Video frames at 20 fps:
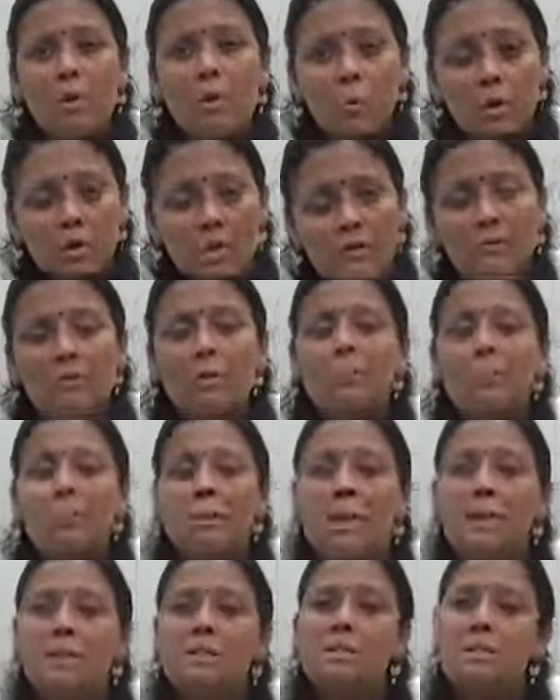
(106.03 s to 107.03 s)
whatever
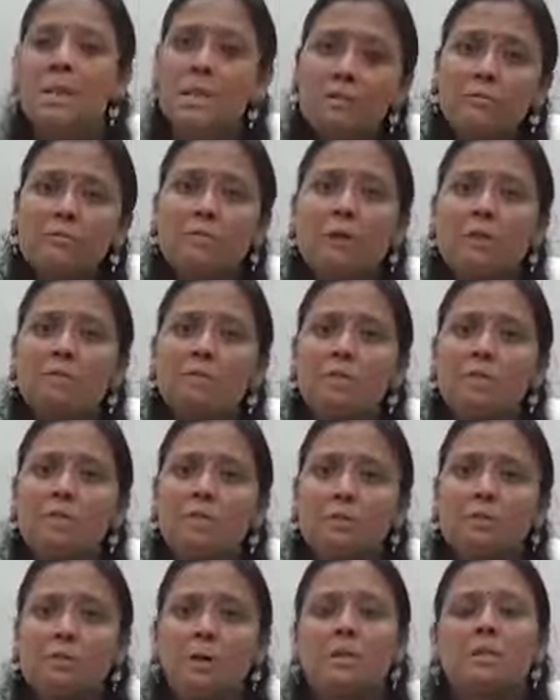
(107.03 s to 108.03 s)
price that firm
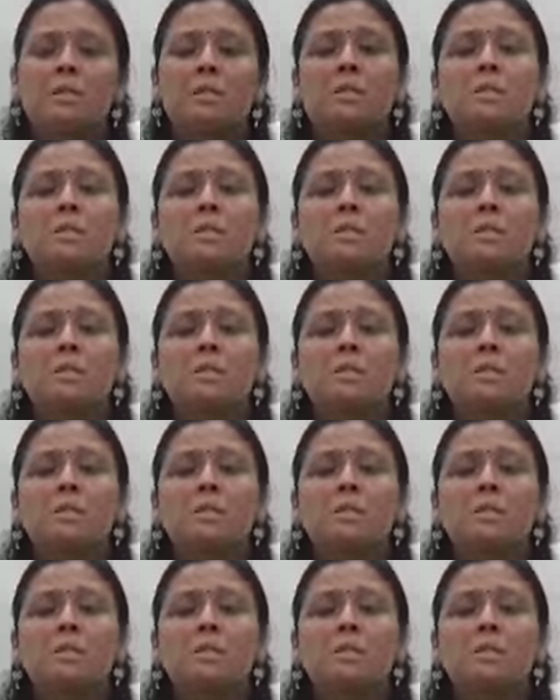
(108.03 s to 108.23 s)
determines,